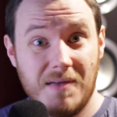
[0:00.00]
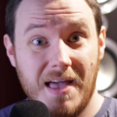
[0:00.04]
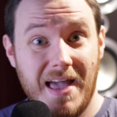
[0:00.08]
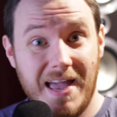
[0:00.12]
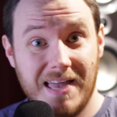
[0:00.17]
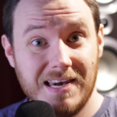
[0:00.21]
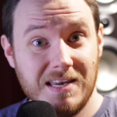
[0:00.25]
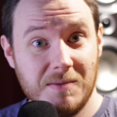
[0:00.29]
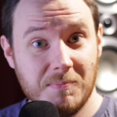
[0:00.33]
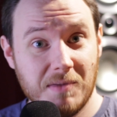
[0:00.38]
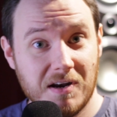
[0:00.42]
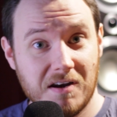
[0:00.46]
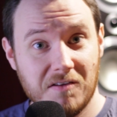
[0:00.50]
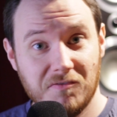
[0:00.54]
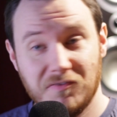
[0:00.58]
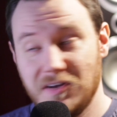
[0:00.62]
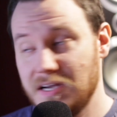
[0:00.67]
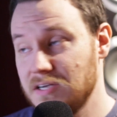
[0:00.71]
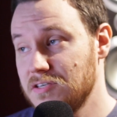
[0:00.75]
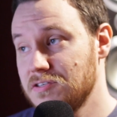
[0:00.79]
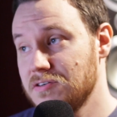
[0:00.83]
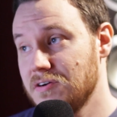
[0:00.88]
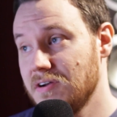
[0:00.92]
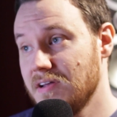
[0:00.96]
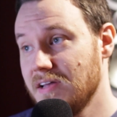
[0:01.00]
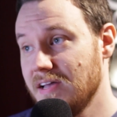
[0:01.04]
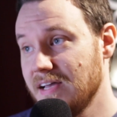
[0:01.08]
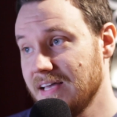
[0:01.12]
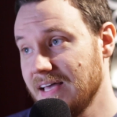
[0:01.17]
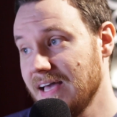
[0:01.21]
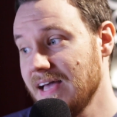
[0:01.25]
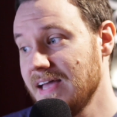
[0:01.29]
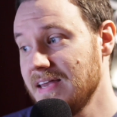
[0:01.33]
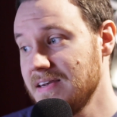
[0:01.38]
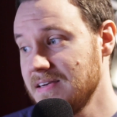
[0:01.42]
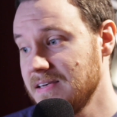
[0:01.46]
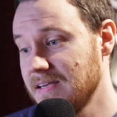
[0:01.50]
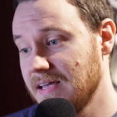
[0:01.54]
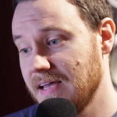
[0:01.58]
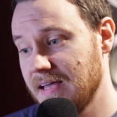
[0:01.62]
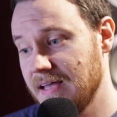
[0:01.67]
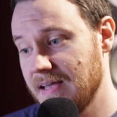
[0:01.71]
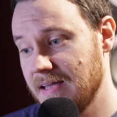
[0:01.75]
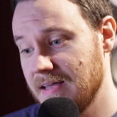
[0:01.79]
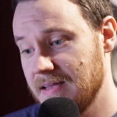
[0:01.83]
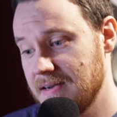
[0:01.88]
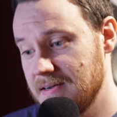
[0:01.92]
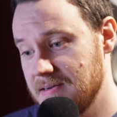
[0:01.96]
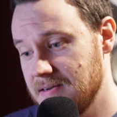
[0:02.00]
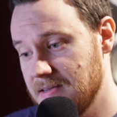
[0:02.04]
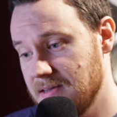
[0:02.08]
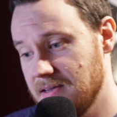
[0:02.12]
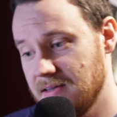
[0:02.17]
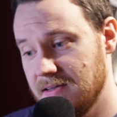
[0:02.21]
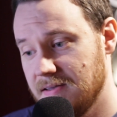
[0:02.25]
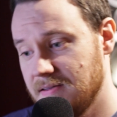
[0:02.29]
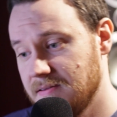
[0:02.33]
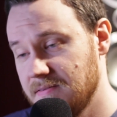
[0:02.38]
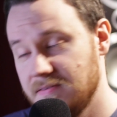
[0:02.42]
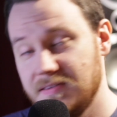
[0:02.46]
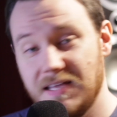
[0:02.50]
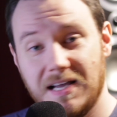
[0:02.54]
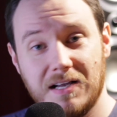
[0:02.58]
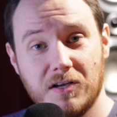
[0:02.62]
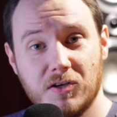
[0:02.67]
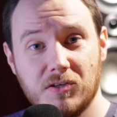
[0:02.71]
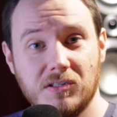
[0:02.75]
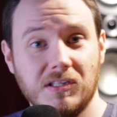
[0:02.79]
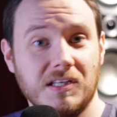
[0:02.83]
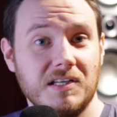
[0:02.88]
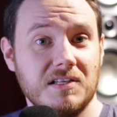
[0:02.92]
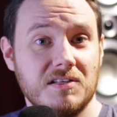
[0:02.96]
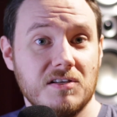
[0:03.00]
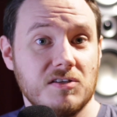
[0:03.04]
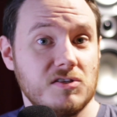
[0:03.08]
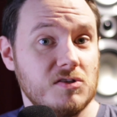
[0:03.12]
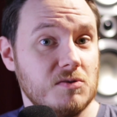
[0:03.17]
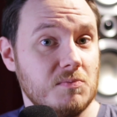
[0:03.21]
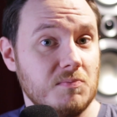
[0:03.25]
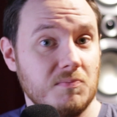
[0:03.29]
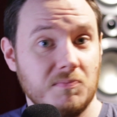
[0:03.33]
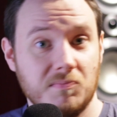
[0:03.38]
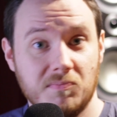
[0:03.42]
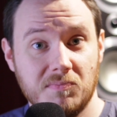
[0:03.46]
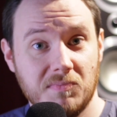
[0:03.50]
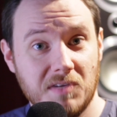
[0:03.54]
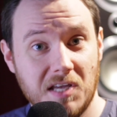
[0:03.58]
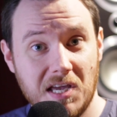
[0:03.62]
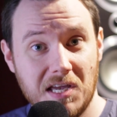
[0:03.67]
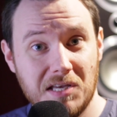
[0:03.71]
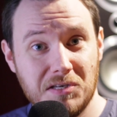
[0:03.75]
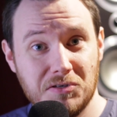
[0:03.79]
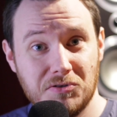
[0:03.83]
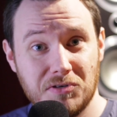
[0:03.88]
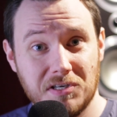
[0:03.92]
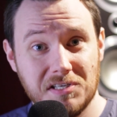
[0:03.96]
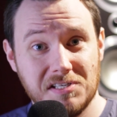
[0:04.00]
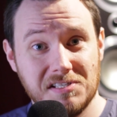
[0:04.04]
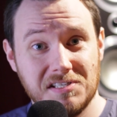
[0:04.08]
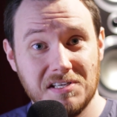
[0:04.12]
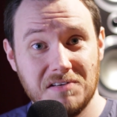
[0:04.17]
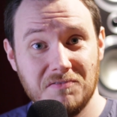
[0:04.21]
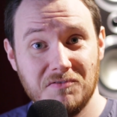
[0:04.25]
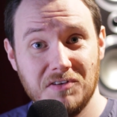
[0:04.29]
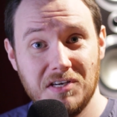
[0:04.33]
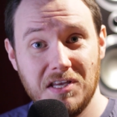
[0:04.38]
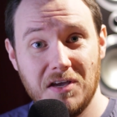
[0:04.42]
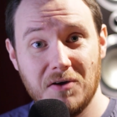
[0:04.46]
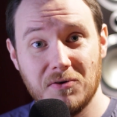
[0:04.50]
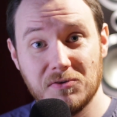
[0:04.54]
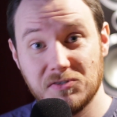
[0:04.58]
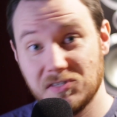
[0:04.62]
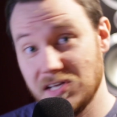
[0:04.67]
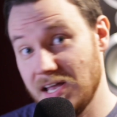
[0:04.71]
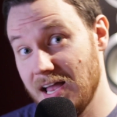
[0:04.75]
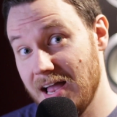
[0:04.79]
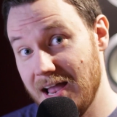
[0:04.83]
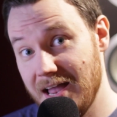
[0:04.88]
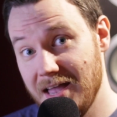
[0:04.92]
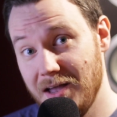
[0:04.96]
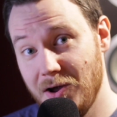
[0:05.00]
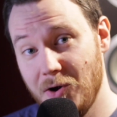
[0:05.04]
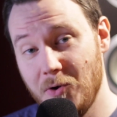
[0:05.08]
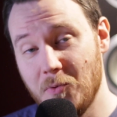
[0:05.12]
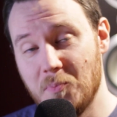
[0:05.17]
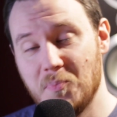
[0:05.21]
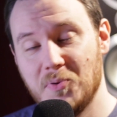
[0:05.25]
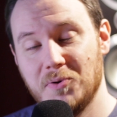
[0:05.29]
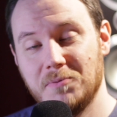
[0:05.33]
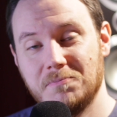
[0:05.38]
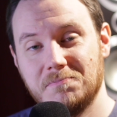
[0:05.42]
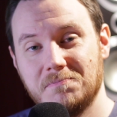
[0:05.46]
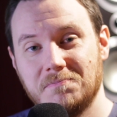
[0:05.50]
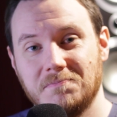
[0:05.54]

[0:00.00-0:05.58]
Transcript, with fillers: any manufacturer again, and that could lead to some interesting videos, I hope.